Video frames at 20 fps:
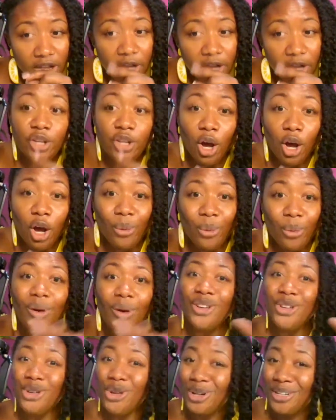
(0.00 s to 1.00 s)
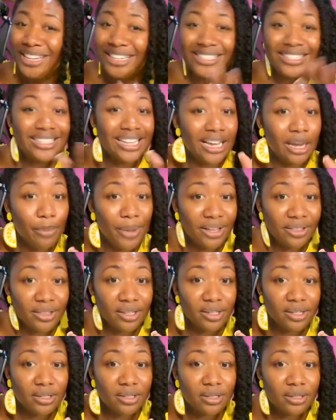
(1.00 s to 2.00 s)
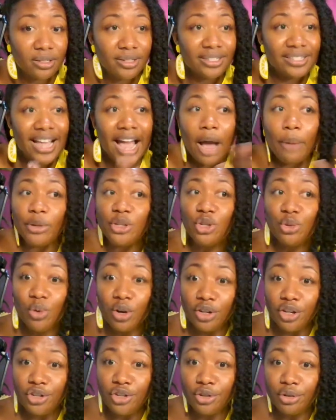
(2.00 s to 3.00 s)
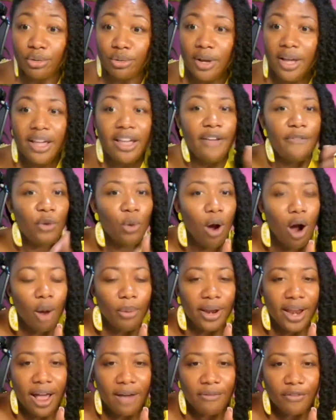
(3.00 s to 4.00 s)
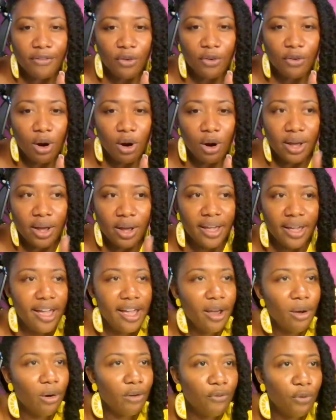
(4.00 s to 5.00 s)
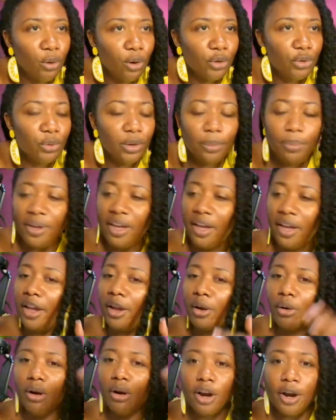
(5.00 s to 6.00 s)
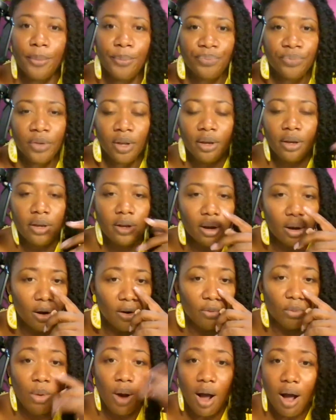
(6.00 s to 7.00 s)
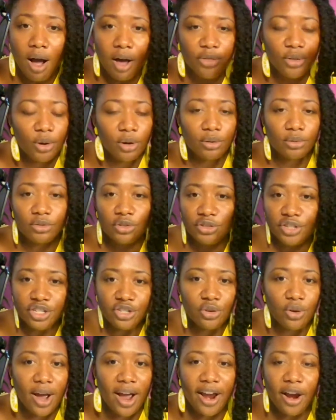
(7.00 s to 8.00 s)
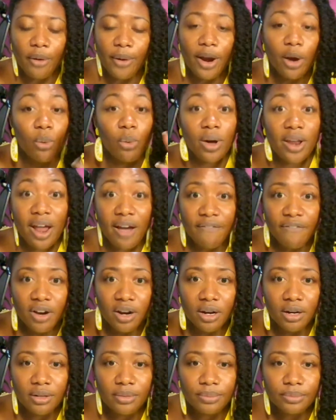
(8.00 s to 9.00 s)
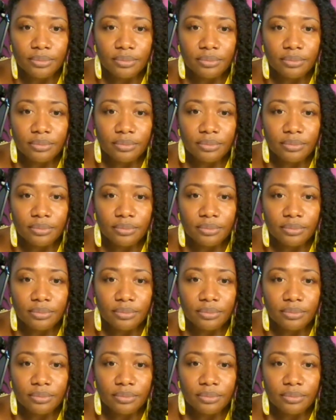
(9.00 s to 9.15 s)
So you're going to need to think about this. Decide what you want to do. If you already have a 401k or 403b or, a Roth or traditional IRA or whatever,